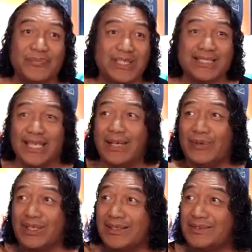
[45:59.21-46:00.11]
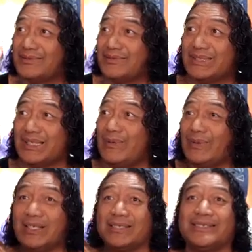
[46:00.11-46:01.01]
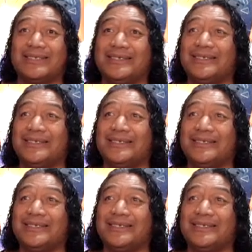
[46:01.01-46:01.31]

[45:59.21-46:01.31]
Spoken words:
Saving, save us.